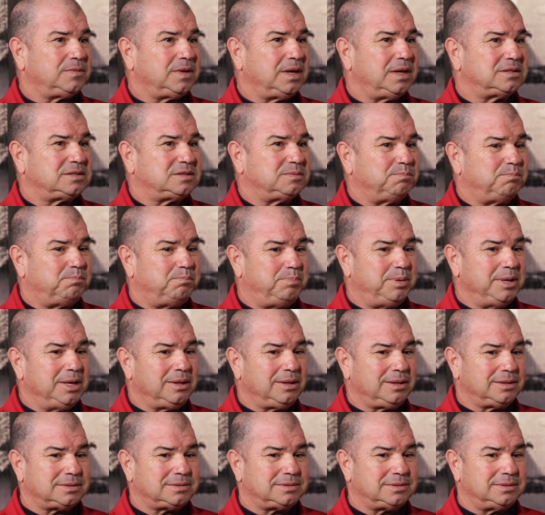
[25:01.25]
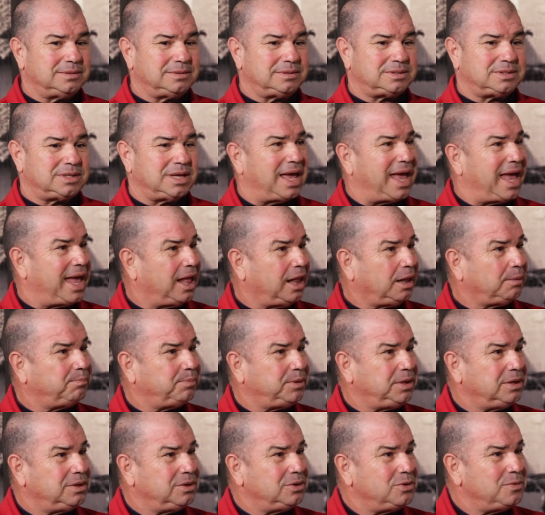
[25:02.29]
it's built to
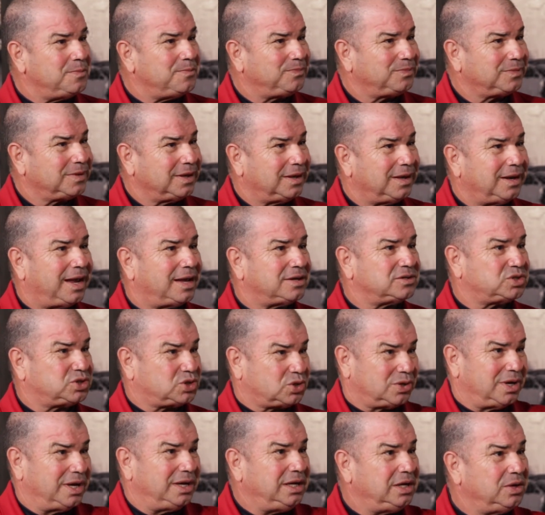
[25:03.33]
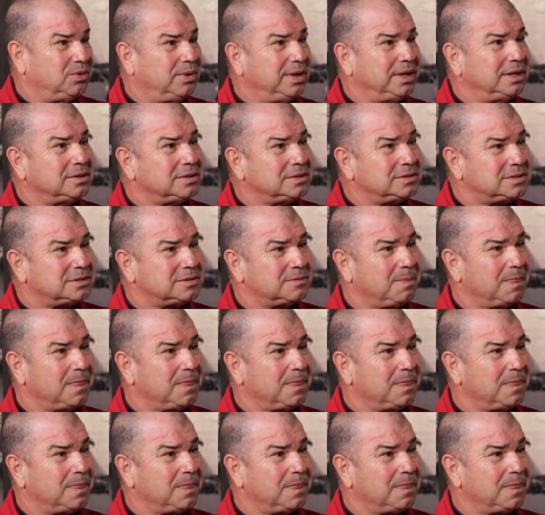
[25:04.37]
help you. It has training wheels.